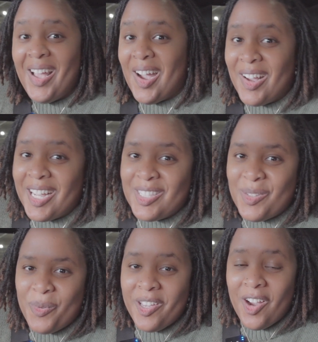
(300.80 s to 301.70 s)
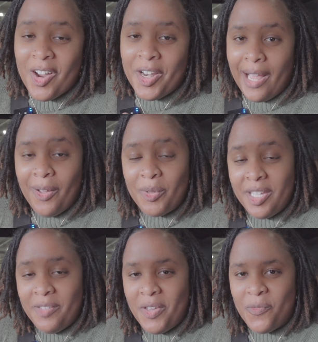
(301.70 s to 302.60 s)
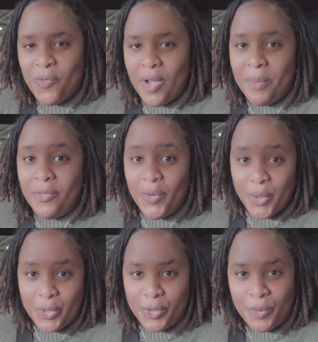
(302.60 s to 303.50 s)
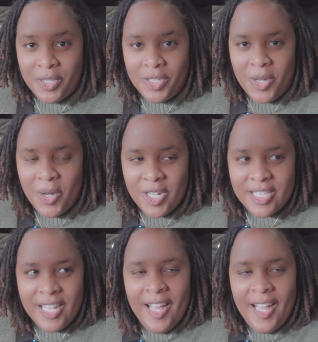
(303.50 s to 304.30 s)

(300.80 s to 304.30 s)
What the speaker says: All right, guys, so we are now leaving from the photo shoot with the dogs